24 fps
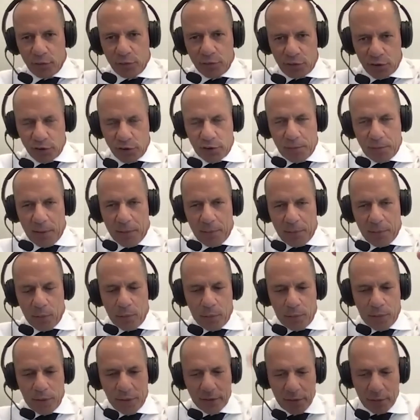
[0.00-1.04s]
just about my
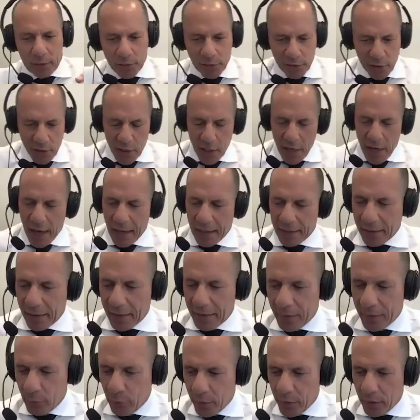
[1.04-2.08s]
waist. I was, and, and
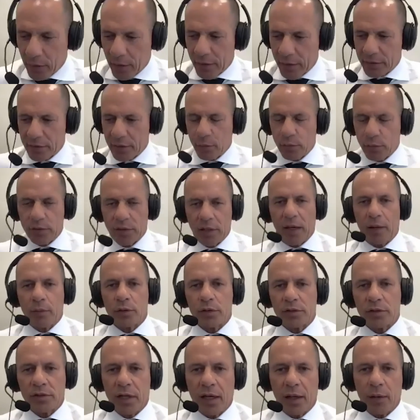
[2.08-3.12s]
I realized I was, I
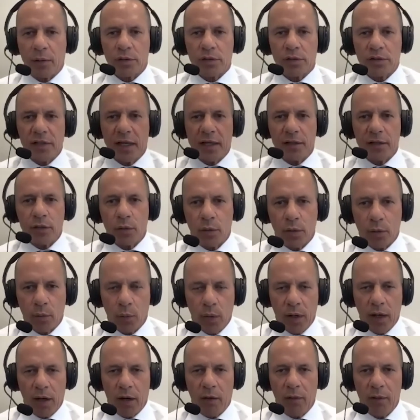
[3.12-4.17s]
was, I was not doing
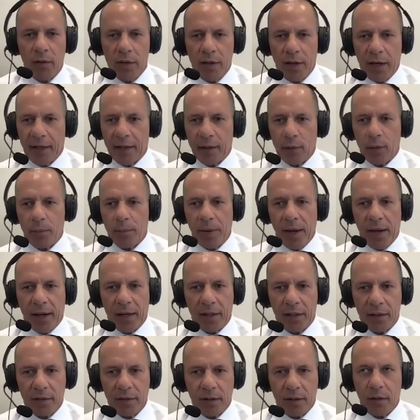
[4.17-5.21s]
well. And I went back
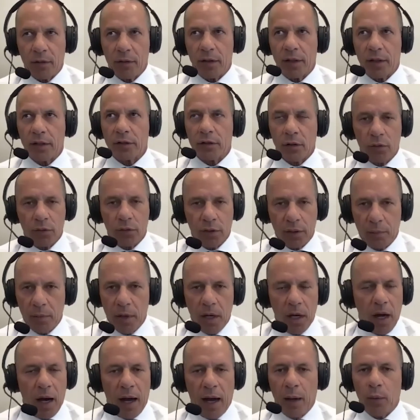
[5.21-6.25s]
in there and I told him,
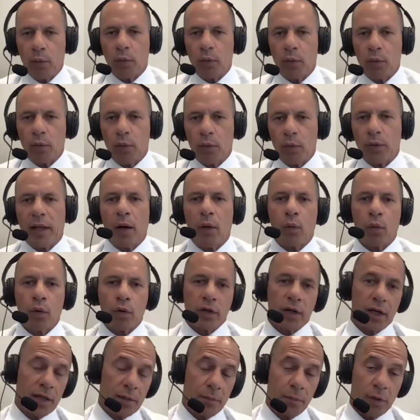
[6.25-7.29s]
I will
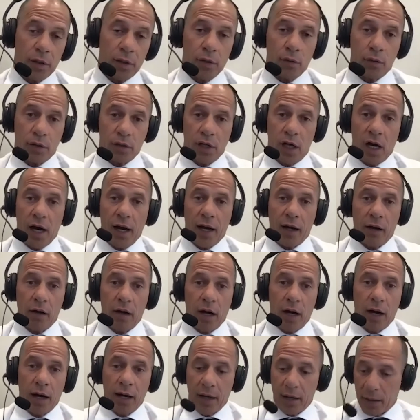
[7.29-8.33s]
outwork anybody you can hire.
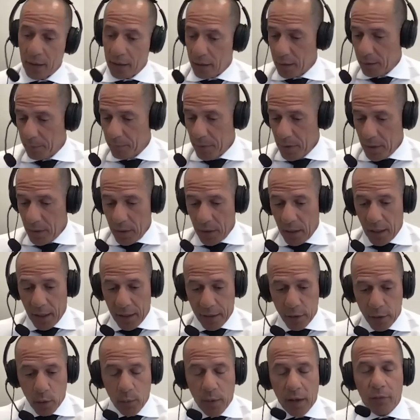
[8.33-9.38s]
I, um, I
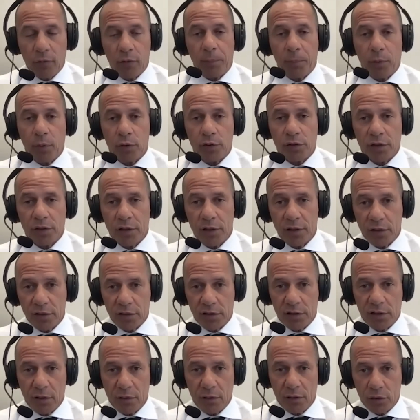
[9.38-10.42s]
know every person in
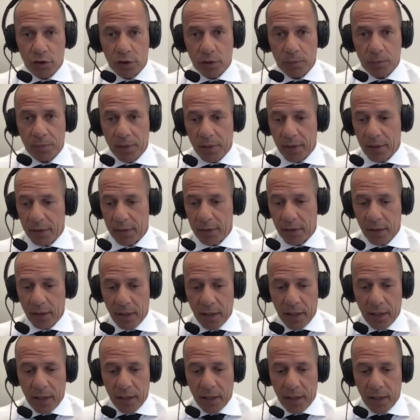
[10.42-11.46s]
this dealership, and uh,
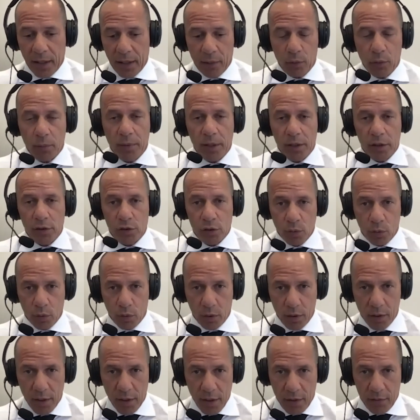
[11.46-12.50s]
I will make sure
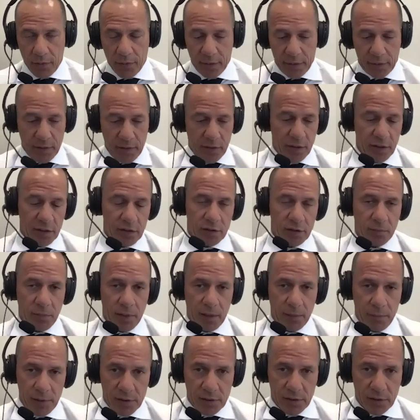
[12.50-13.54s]
that the things that made
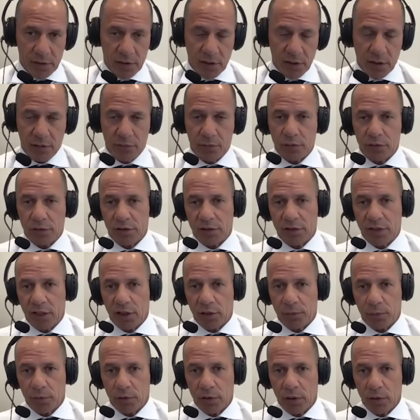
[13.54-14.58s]
me successful as a
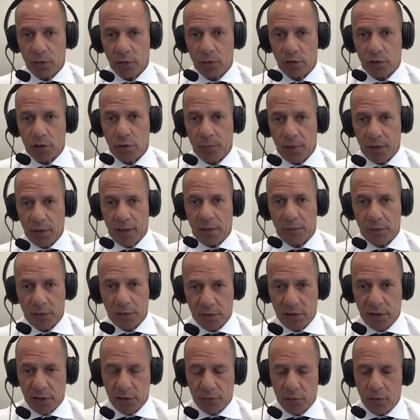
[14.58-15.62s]
salesperson I used to make them
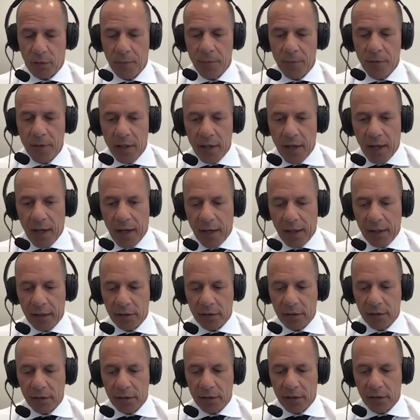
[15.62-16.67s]
successful. And
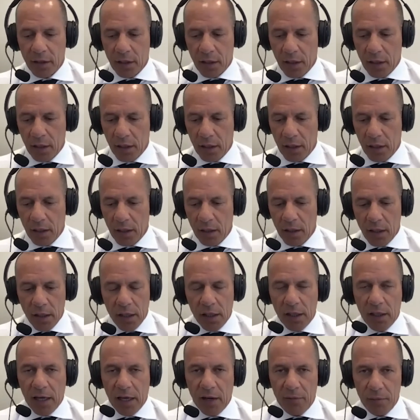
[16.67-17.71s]
uh, he
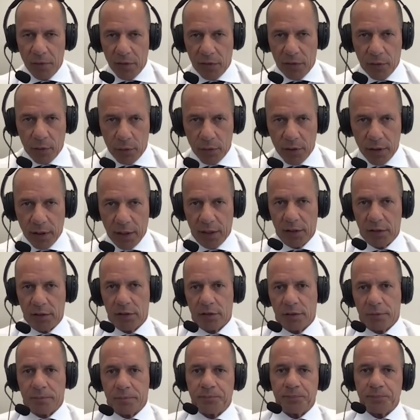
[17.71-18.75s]
gave me 30 days
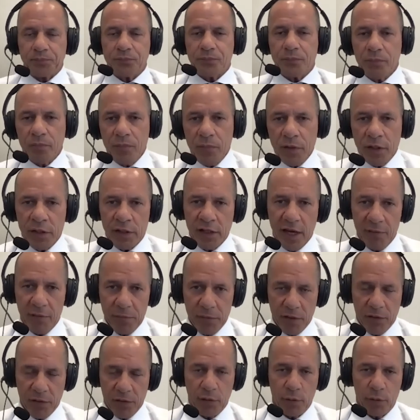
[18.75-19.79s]
gave me a
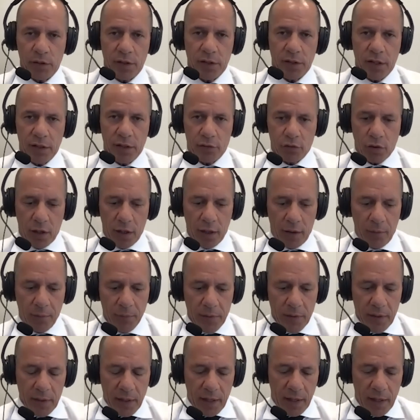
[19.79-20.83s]
30 day trial.
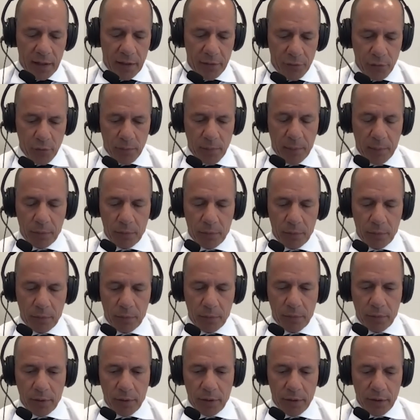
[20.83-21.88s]
And if you remember
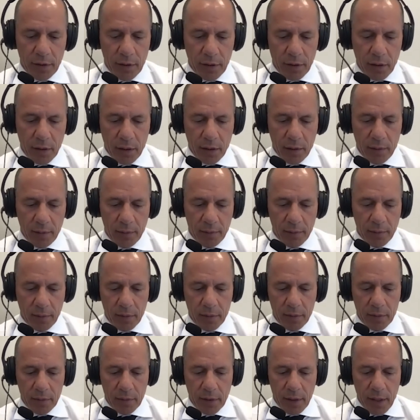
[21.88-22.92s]
in the, uh,
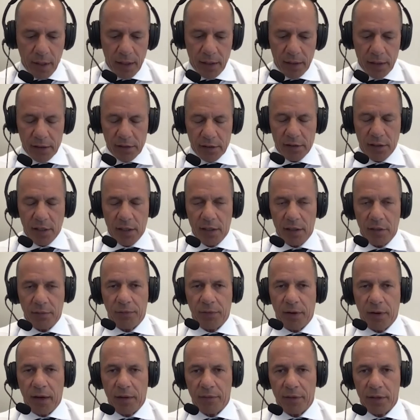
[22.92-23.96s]
in the 80s,
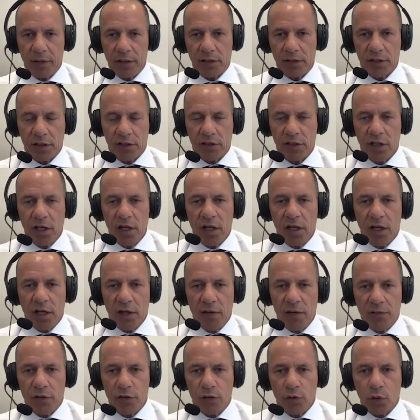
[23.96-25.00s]
85, 86,
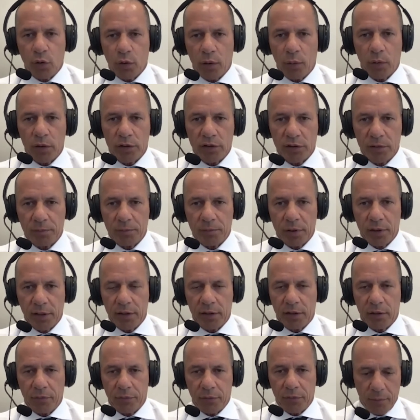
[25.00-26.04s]
inventory wasn't
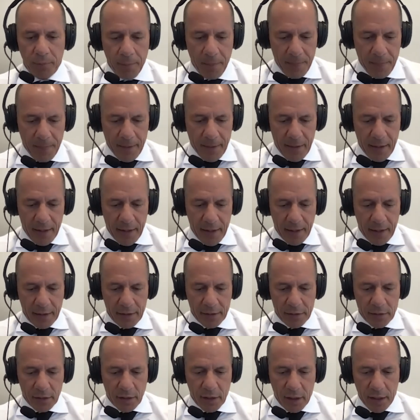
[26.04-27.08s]
plentiful.
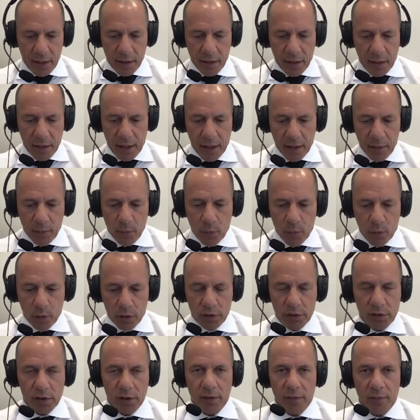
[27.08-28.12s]
And I, I
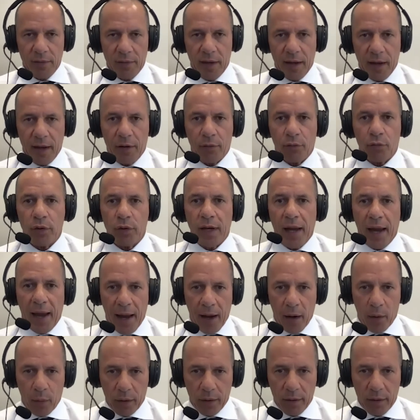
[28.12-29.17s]
worked every
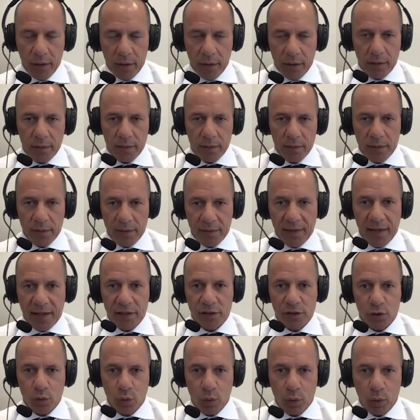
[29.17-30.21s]
hour that that
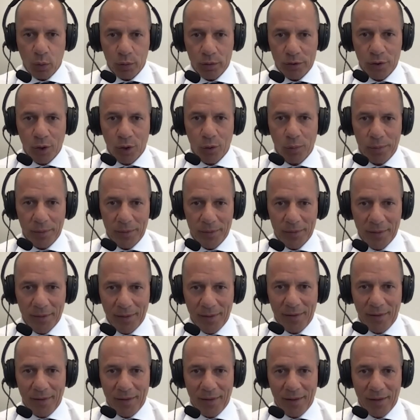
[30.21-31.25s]
store was open
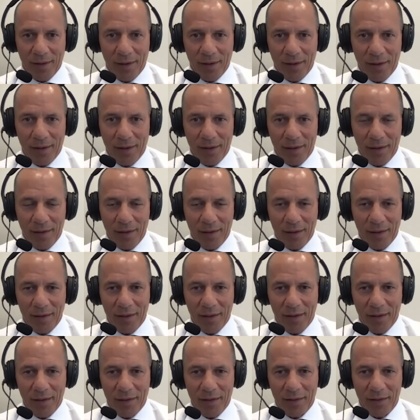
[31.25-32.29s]
uh,
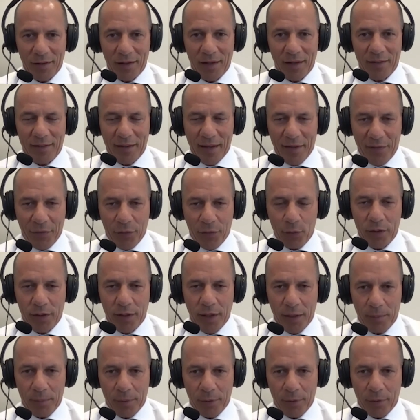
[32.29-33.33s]
in, in that 30
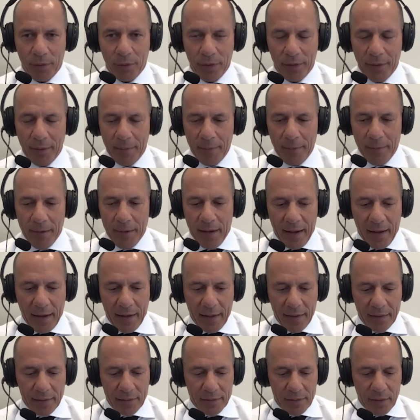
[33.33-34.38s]
day period.
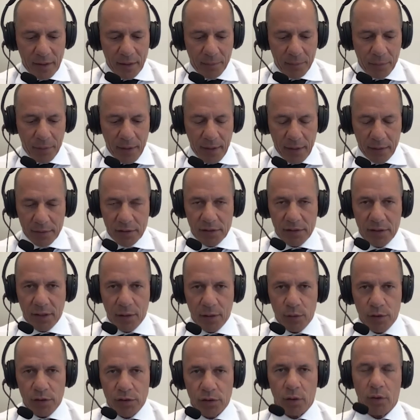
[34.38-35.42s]
And I'm proud to say
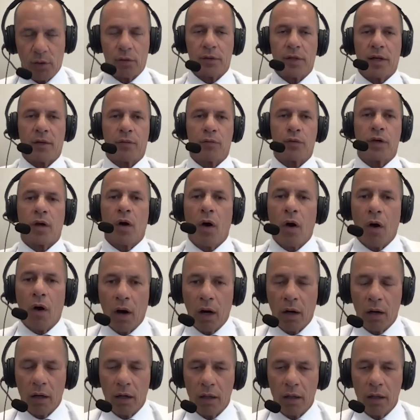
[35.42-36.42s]
we sold every car,